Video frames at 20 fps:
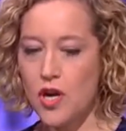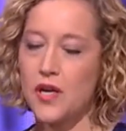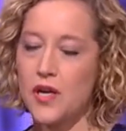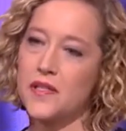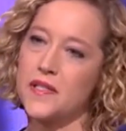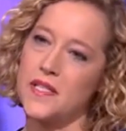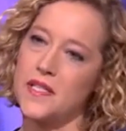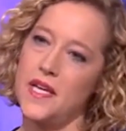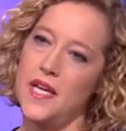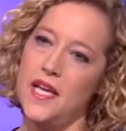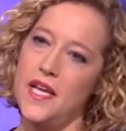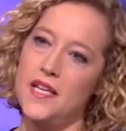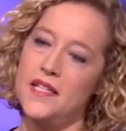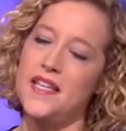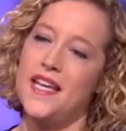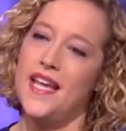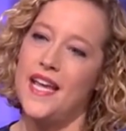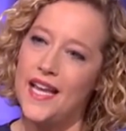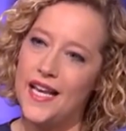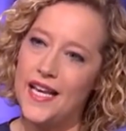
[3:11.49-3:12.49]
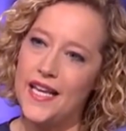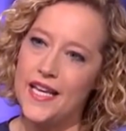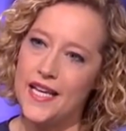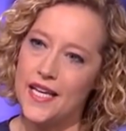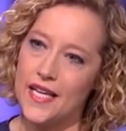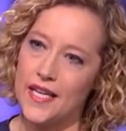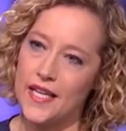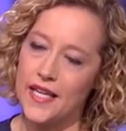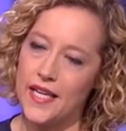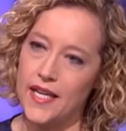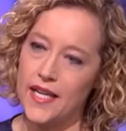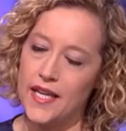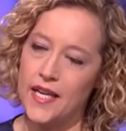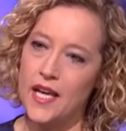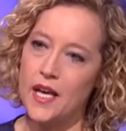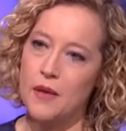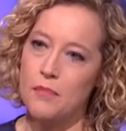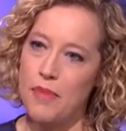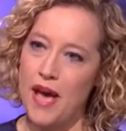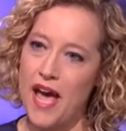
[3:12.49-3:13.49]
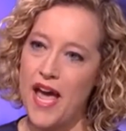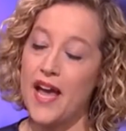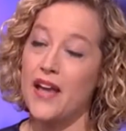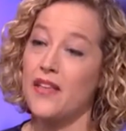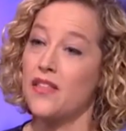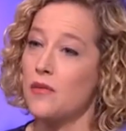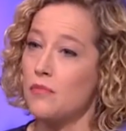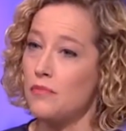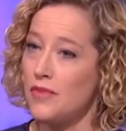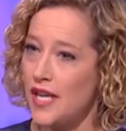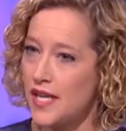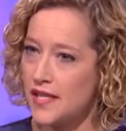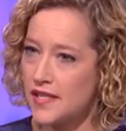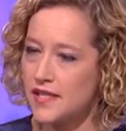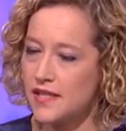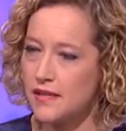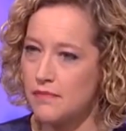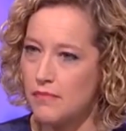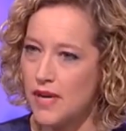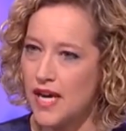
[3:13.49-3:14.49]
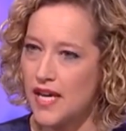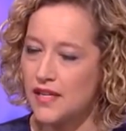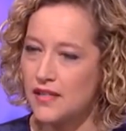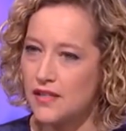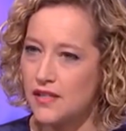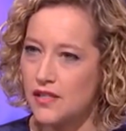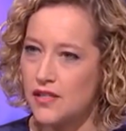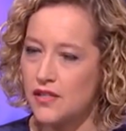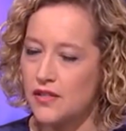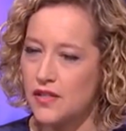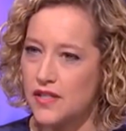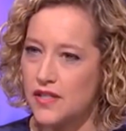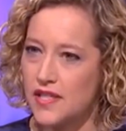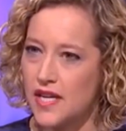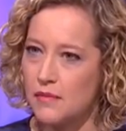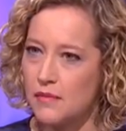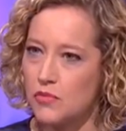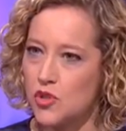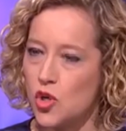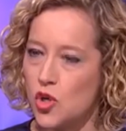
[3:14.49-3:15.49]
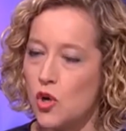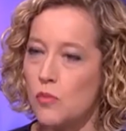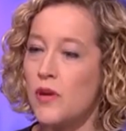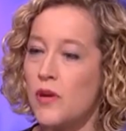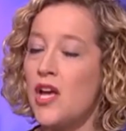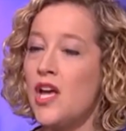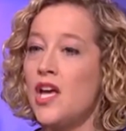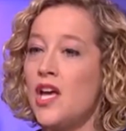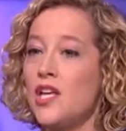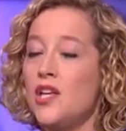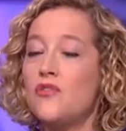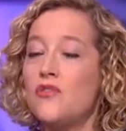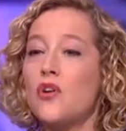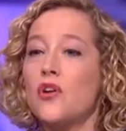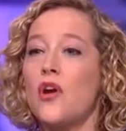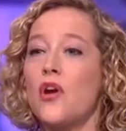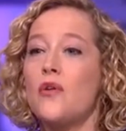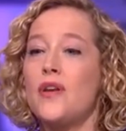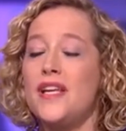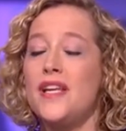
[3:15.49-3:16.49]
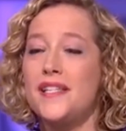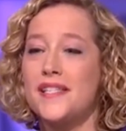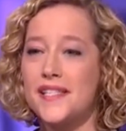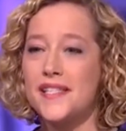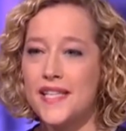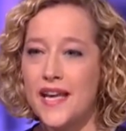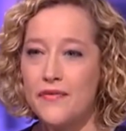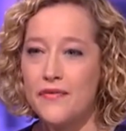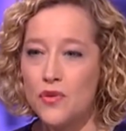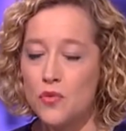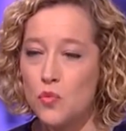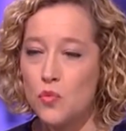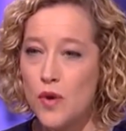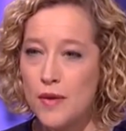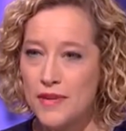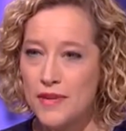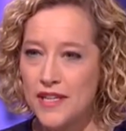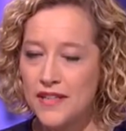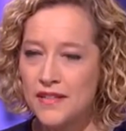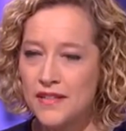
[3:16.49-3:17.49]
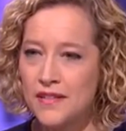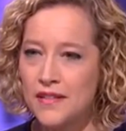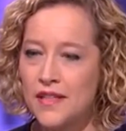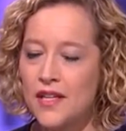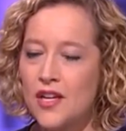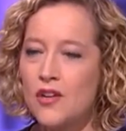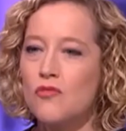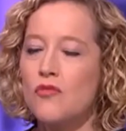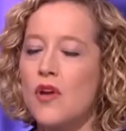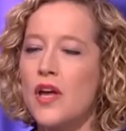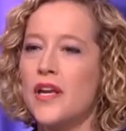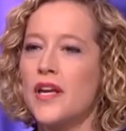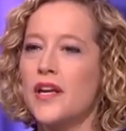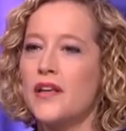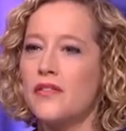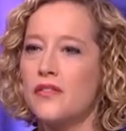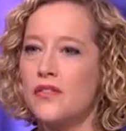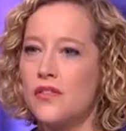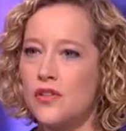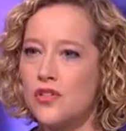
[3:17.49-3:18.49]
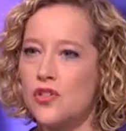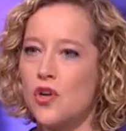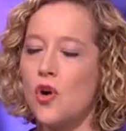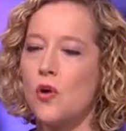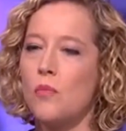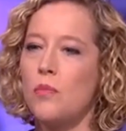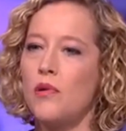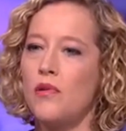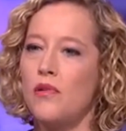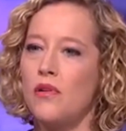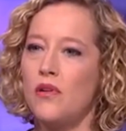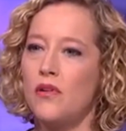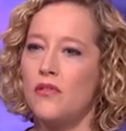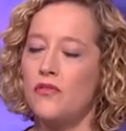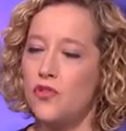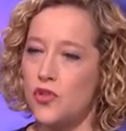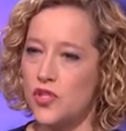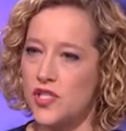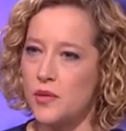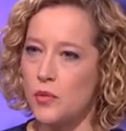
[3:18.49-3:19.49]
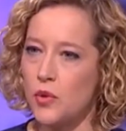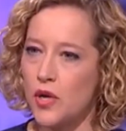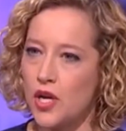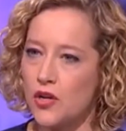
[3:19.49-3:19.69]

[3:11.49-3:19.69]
facade is really a disguised appeal for love and acceptance. In being possessed by the animus, she has become self-estranged and hurt.